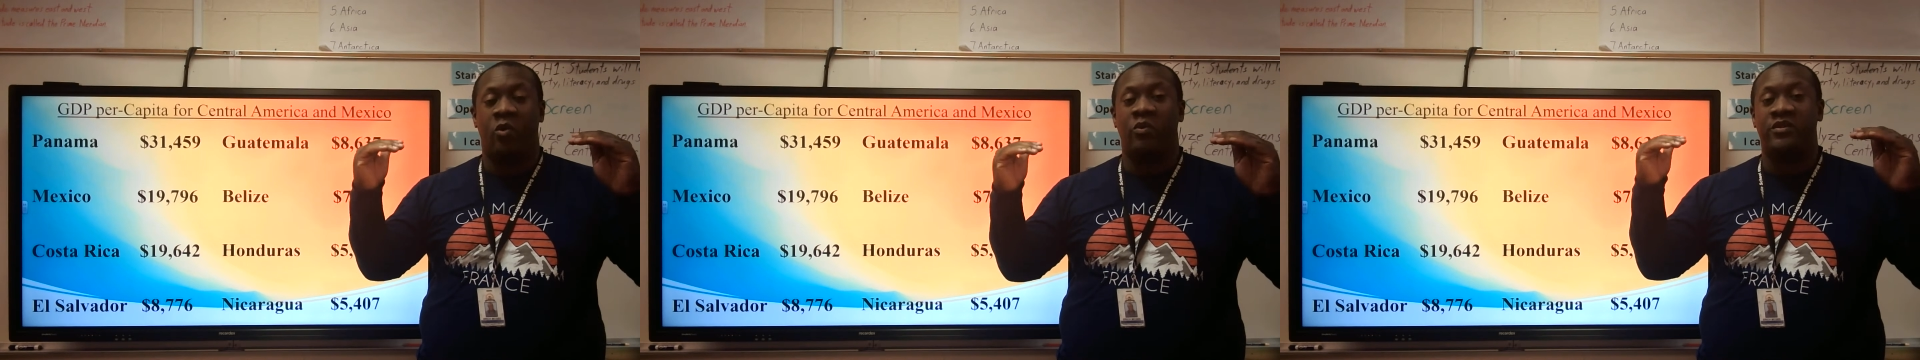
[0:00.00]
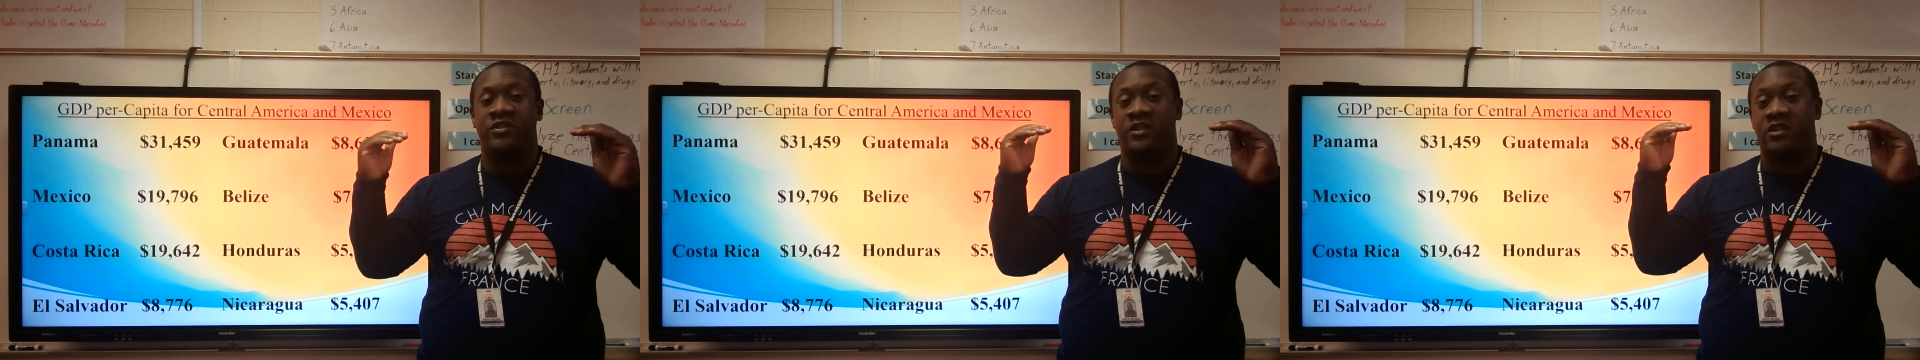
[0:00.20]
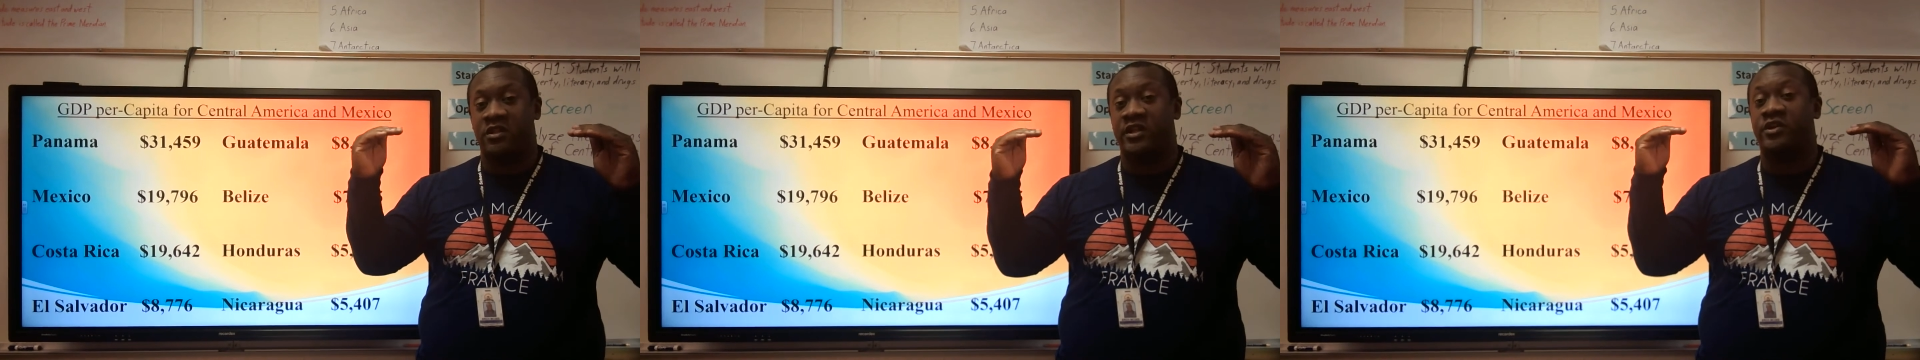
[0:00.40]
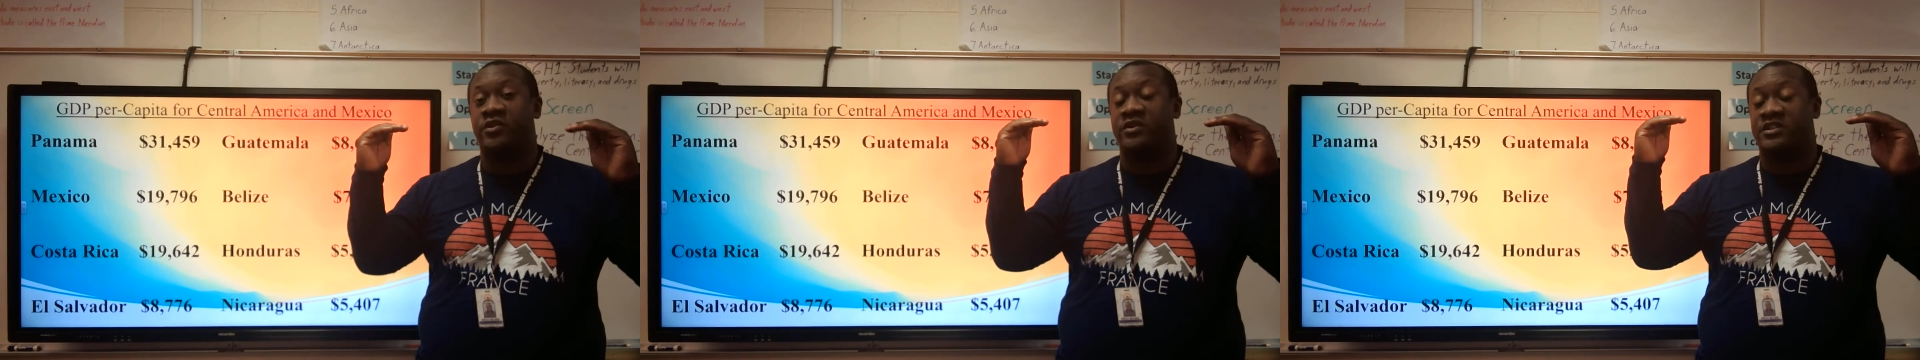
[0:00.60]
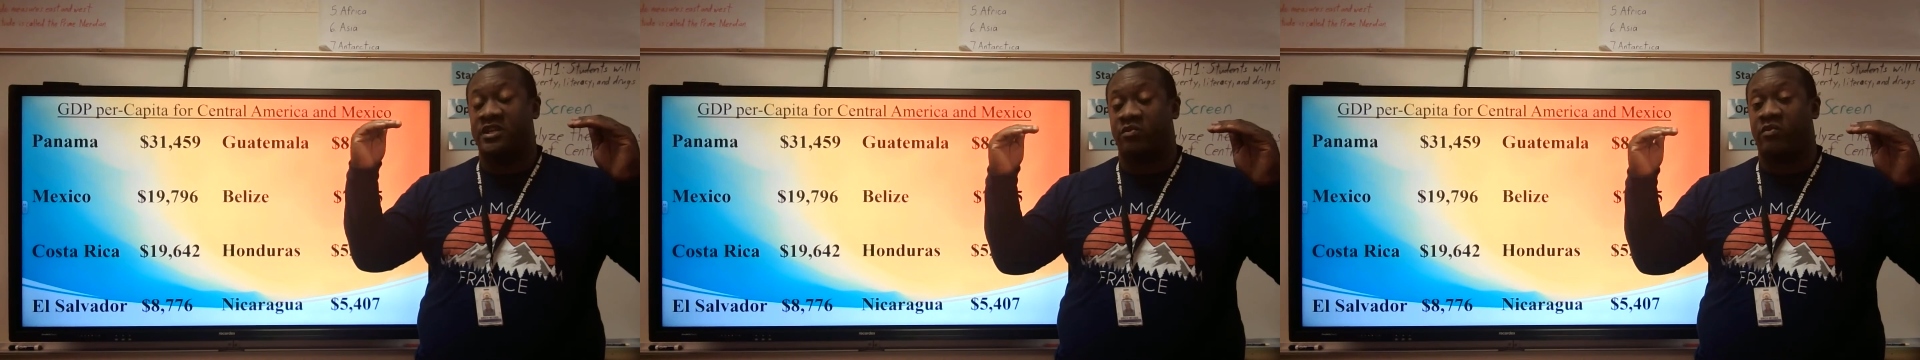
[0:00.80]
with the
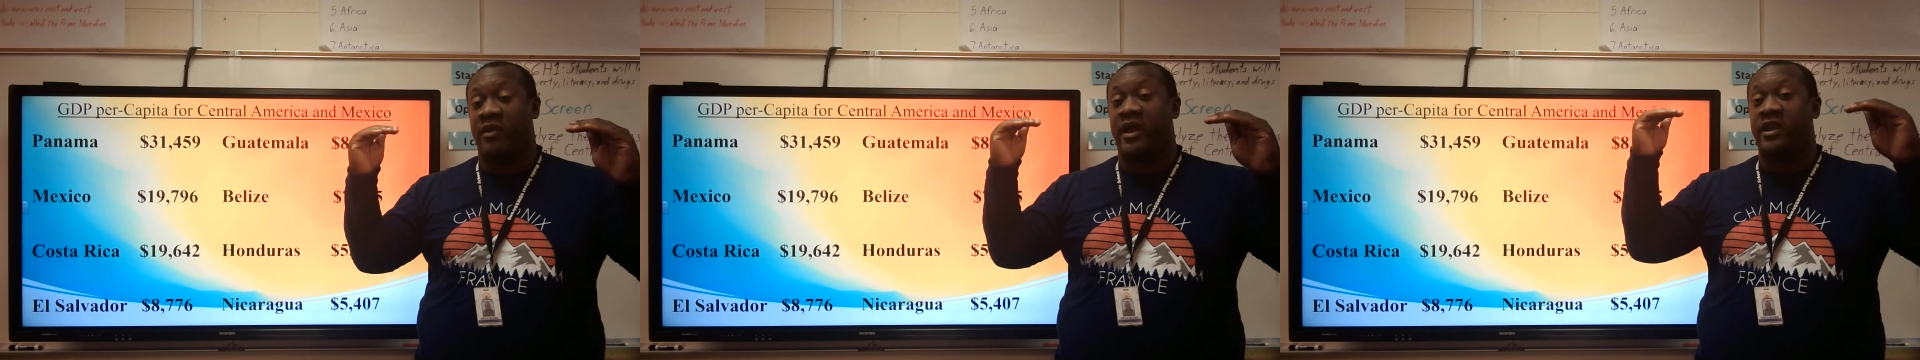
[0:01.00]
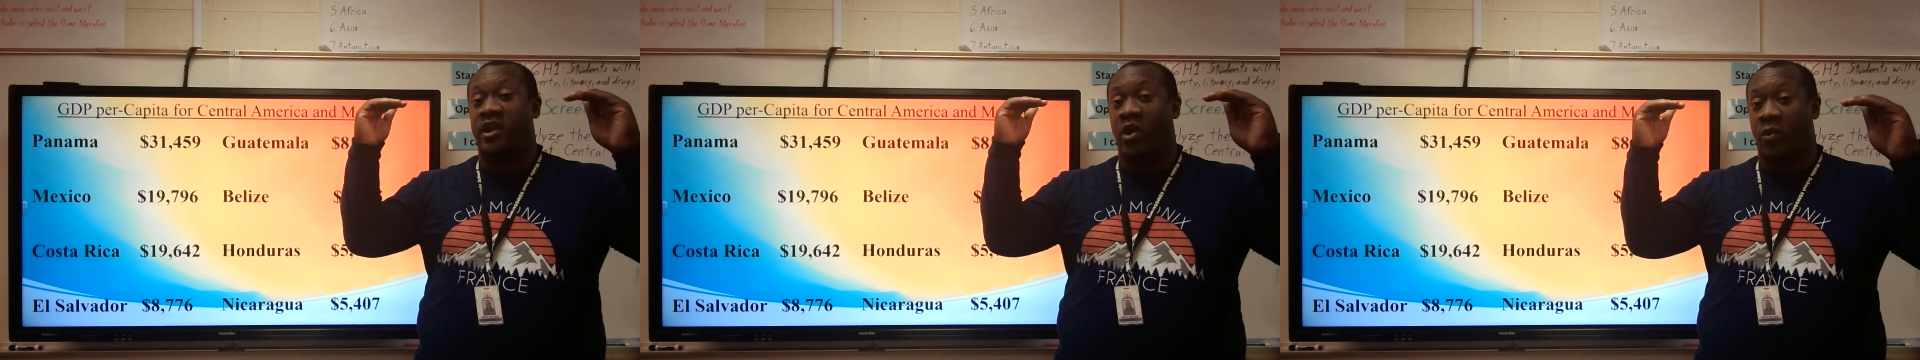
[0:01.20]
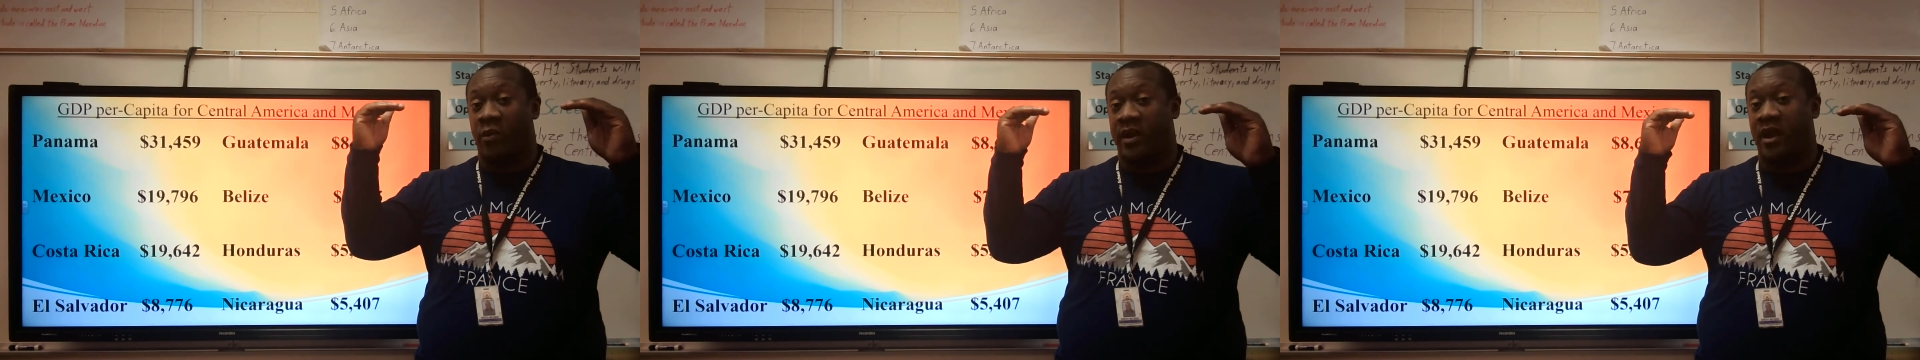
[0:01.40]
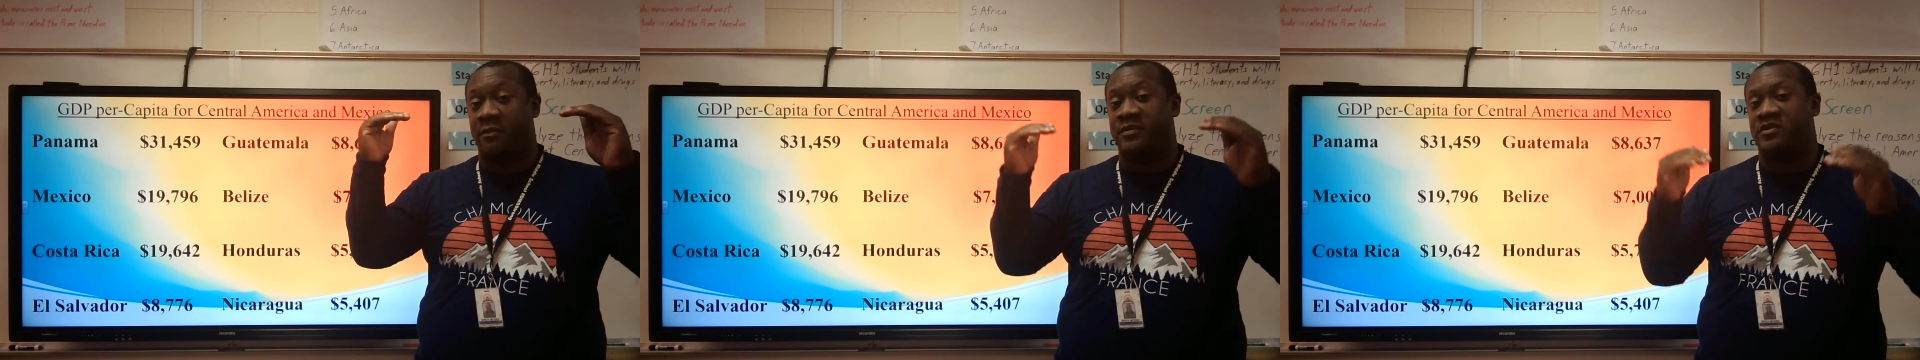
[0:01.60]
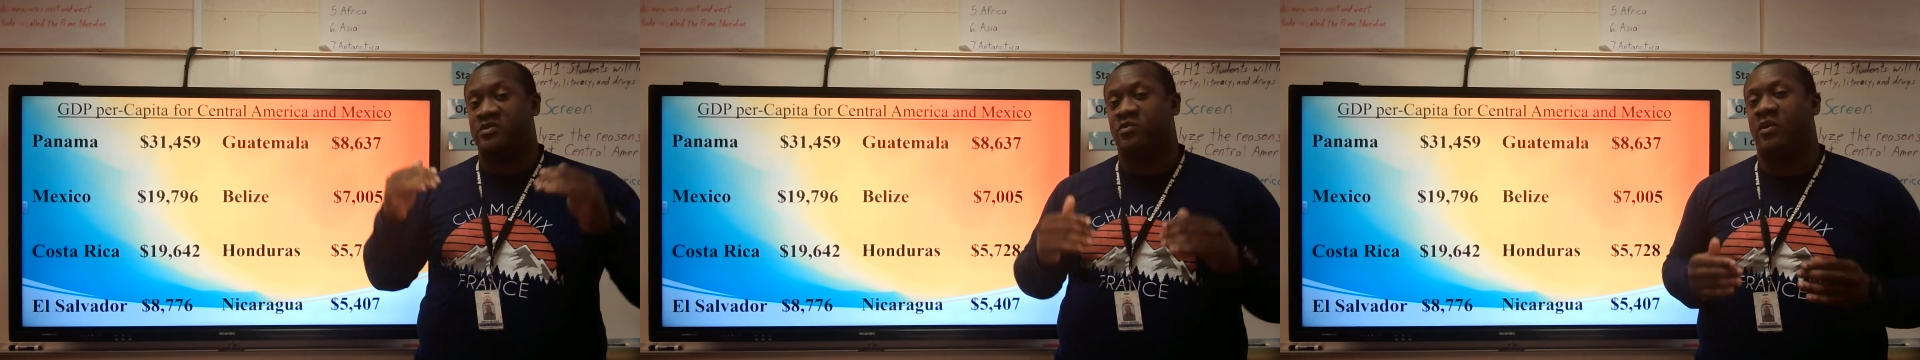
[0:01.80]
literacy rate going
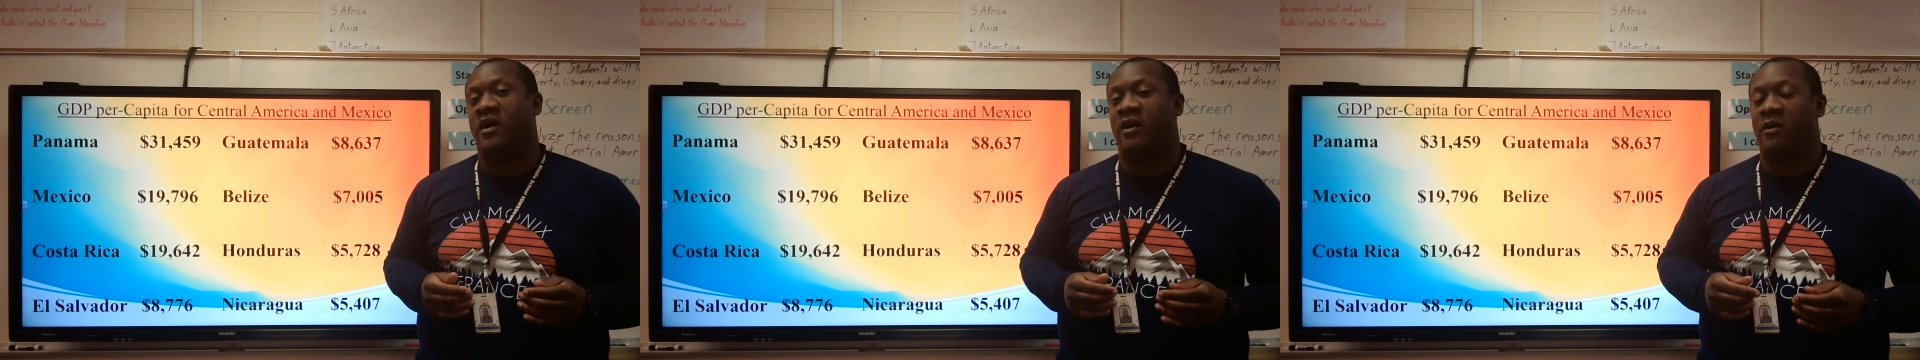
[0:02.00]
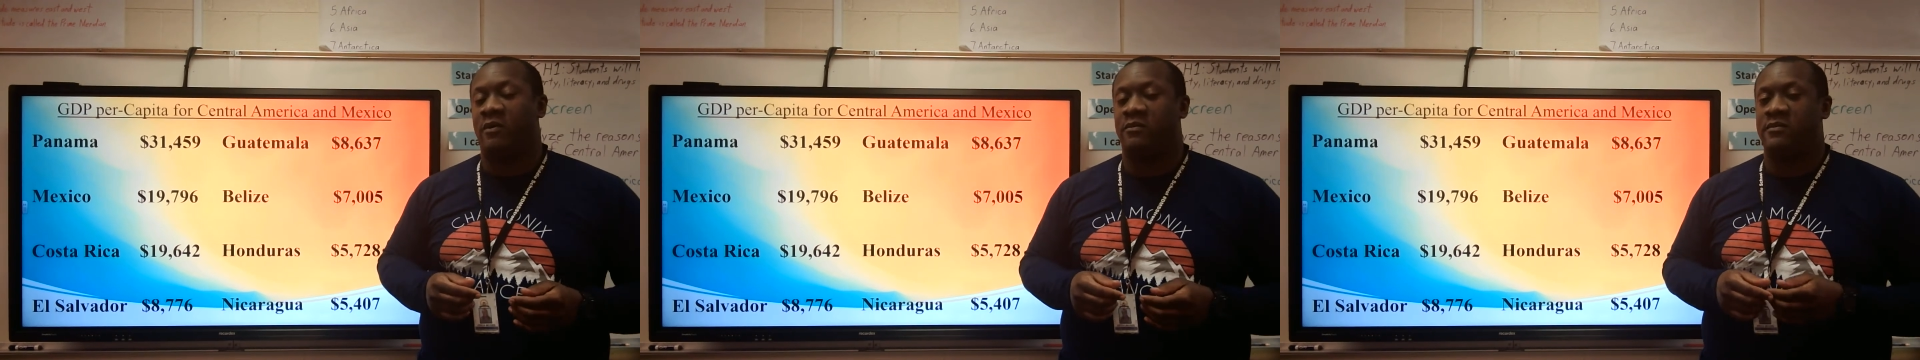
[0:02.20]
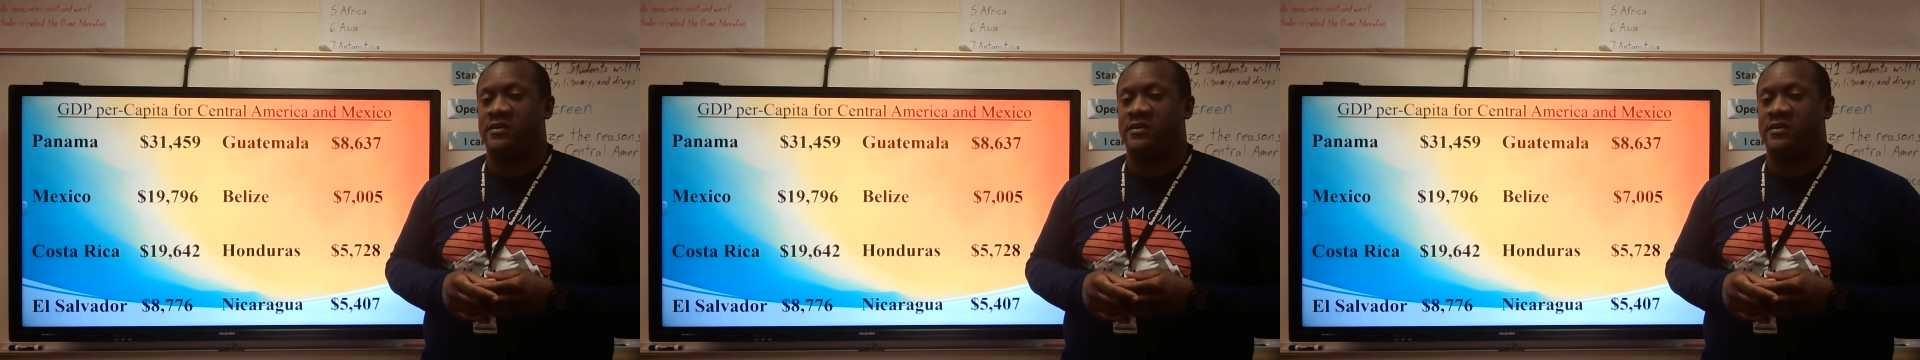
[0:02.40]
up as well.